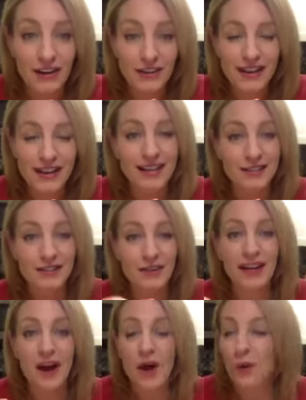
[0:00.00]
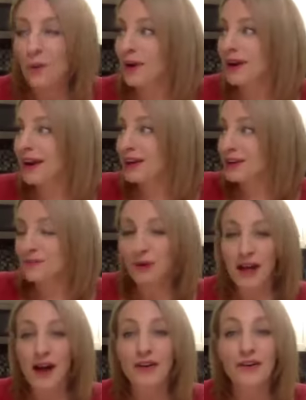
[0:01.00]
Again, so like one night you pull
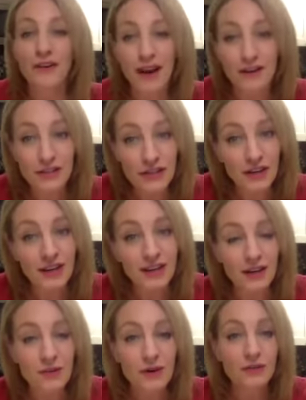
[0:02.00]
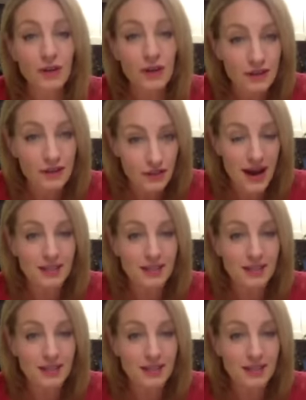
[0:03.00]
out your ground turkey that you have cooked, you add